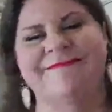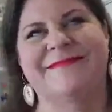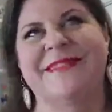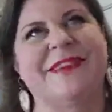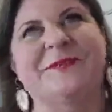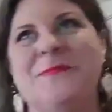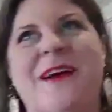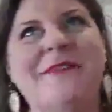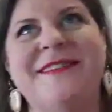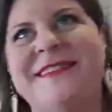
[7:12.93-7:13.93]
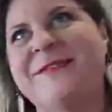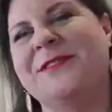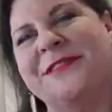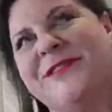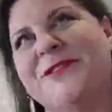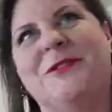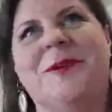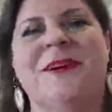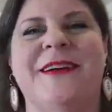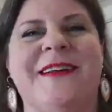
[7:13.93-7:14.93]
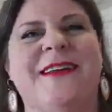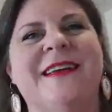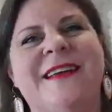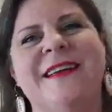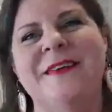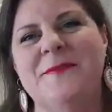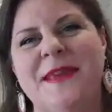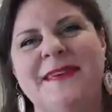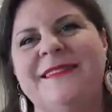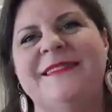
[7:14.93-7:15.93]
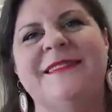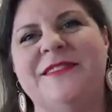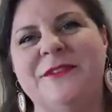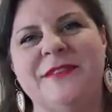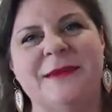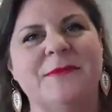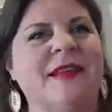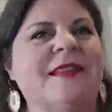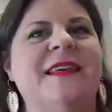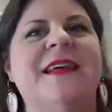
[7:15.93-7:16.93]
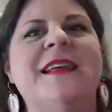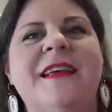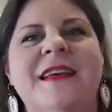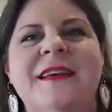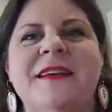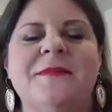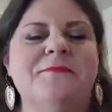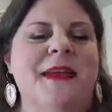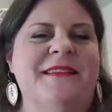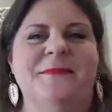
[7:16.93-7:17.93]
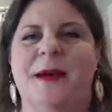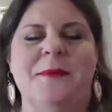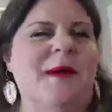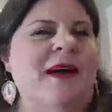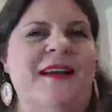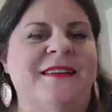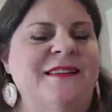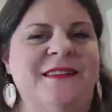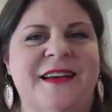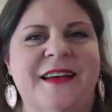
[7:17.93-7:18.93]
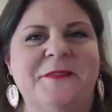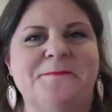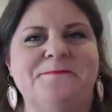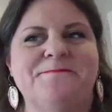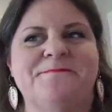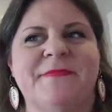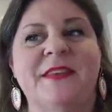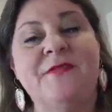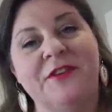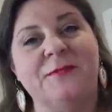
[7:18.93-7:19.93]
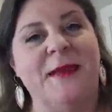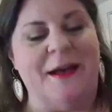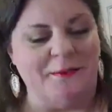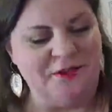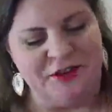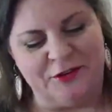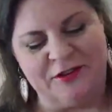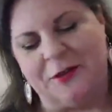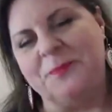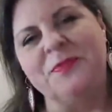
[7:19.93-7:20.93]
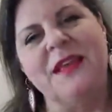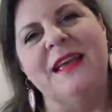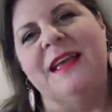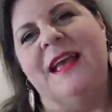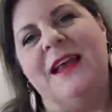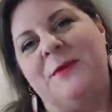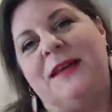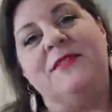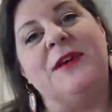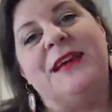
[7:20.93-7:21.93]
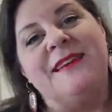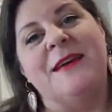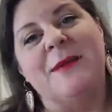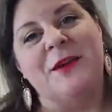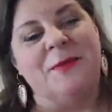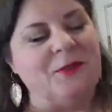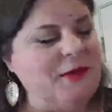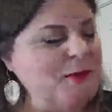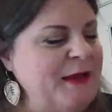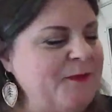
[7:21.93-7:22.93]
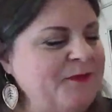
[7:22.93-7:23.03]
their privacy for their schoolwork, and me do something that makes my mind, it fills me up too. So anyway, so I got to take my earbuds with me.